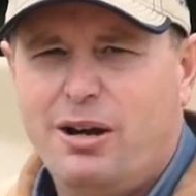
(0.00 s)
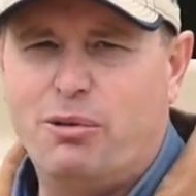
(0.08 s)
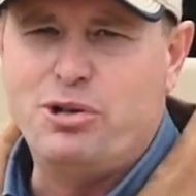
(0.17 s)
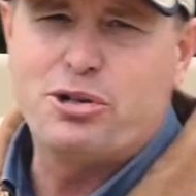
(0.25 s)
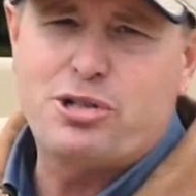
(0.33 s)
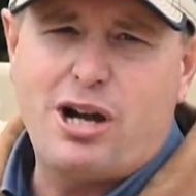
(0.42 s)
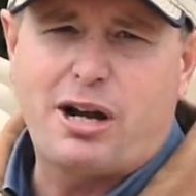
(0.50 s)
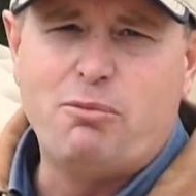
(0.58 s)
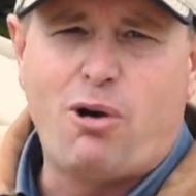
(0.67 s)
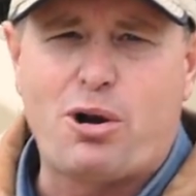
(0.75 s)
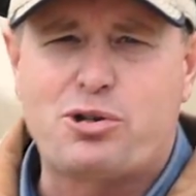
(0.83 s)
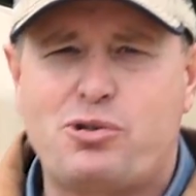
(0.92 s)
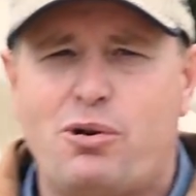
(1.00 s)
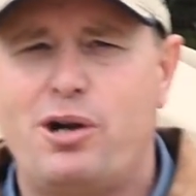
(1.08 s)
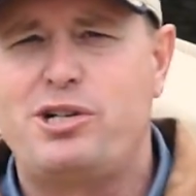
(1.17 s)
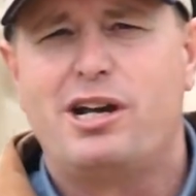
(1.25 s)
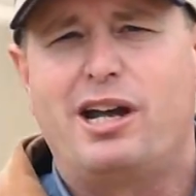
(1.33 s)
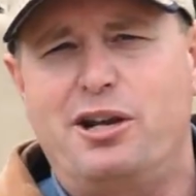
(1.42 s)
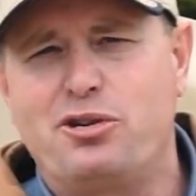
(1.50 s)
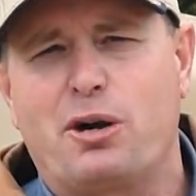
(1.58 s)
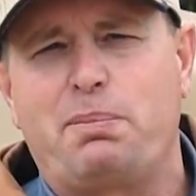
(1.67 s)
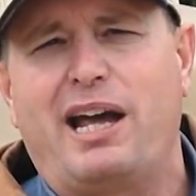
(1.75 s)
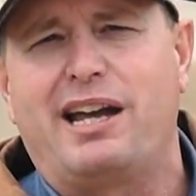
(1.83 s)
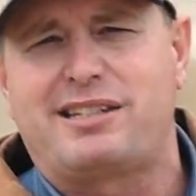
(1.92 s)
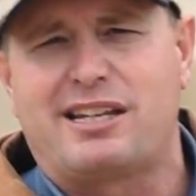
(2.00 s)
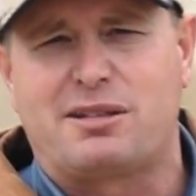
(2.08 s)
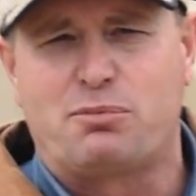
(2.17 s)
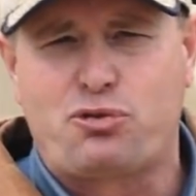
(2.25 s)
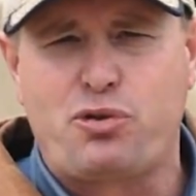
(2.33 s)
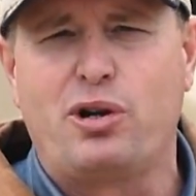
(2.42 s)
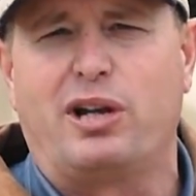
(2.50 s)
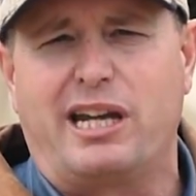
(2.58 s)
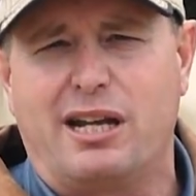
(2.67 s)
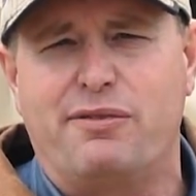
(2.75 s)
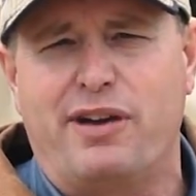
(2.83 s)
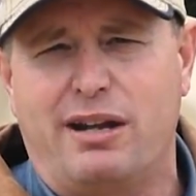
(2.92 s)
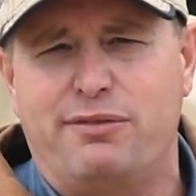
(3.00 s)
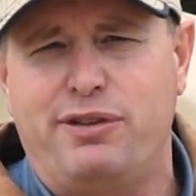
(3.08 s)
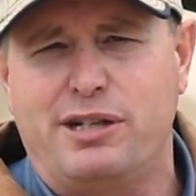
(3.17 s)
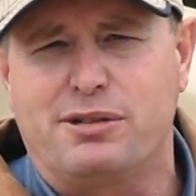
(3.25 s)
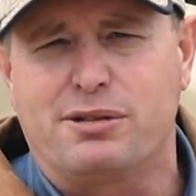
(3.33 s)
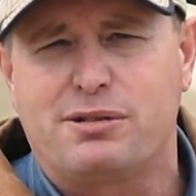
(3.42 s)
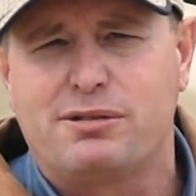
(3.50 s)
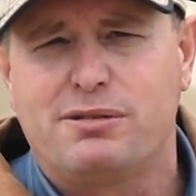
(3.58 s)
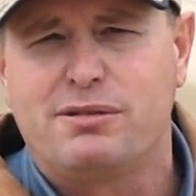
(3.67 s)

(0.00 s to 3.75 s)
When you're talking water storage, Enduraplas has some truly innovative features.